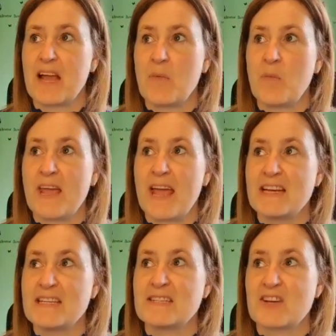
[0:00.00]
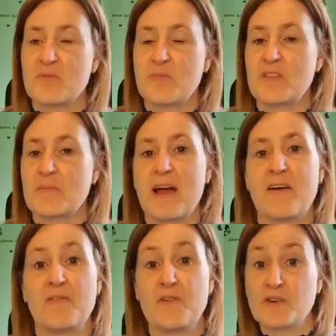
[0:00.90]
we ended up with
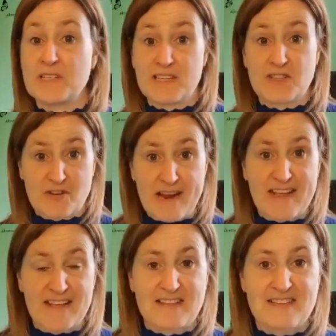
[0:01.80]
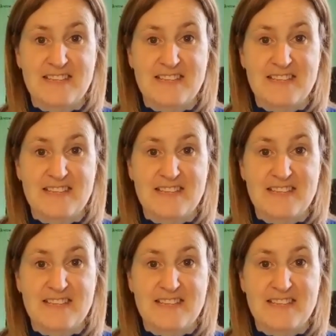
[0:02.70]
about 40 strengths